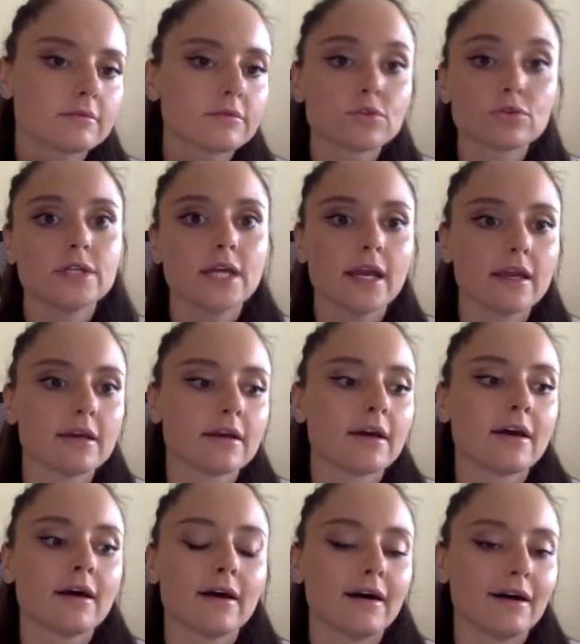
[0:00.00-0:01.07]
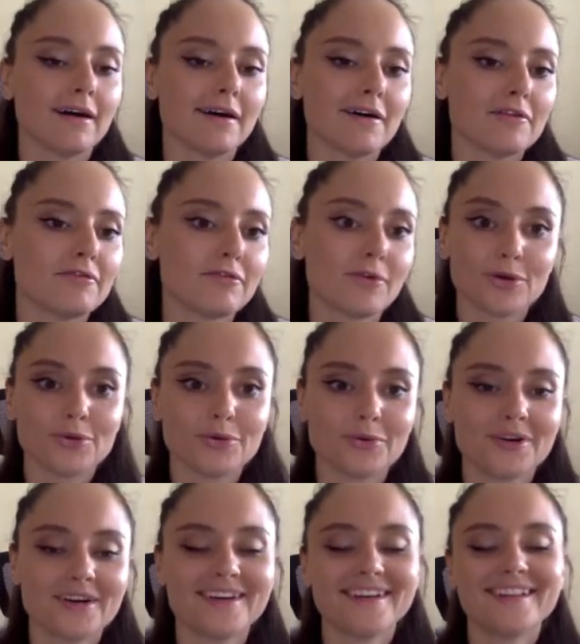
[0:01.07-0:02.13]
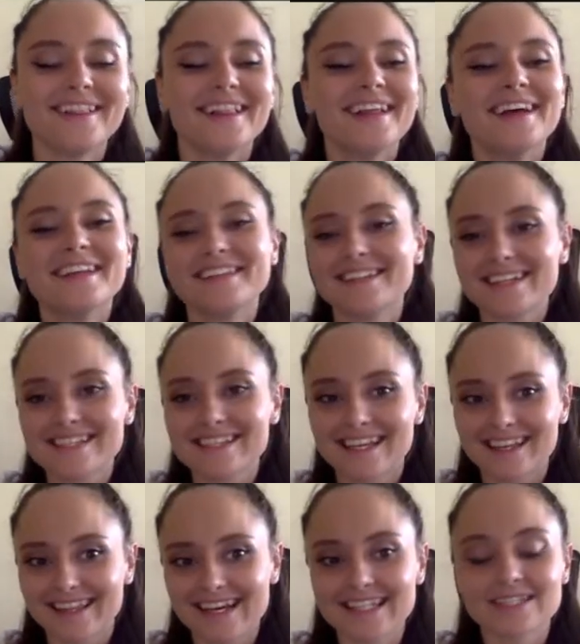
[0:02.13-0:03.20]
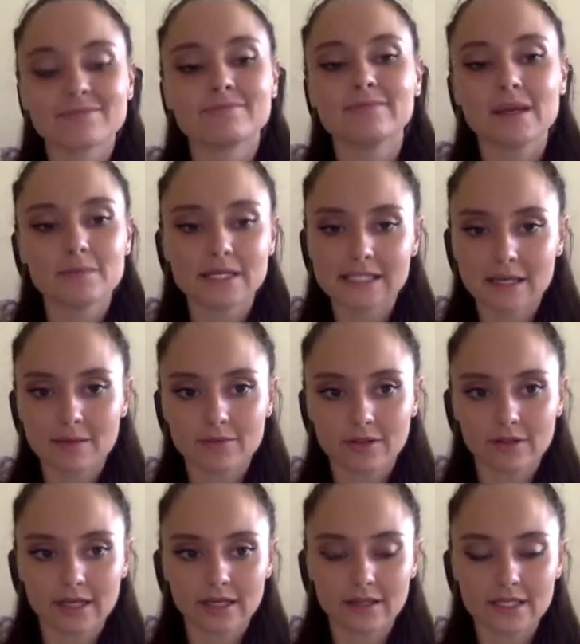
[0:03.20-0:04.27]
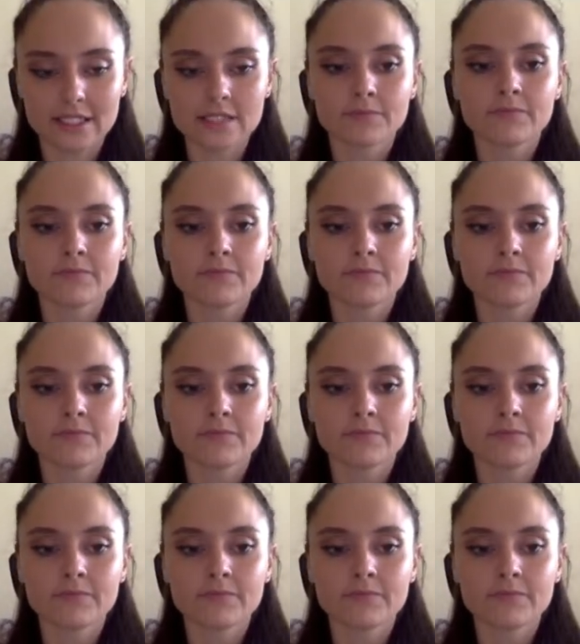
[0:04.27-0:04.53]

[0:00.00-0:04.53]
today for you, just like that. Maybe something like this.